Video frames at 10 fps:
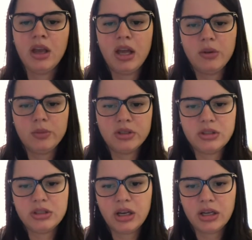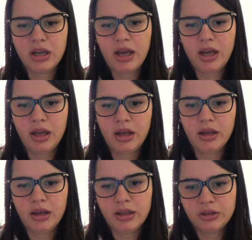and it was done
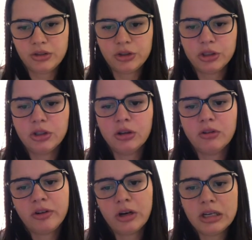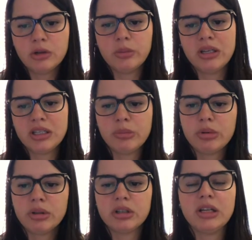at the Journal of Craniomandibular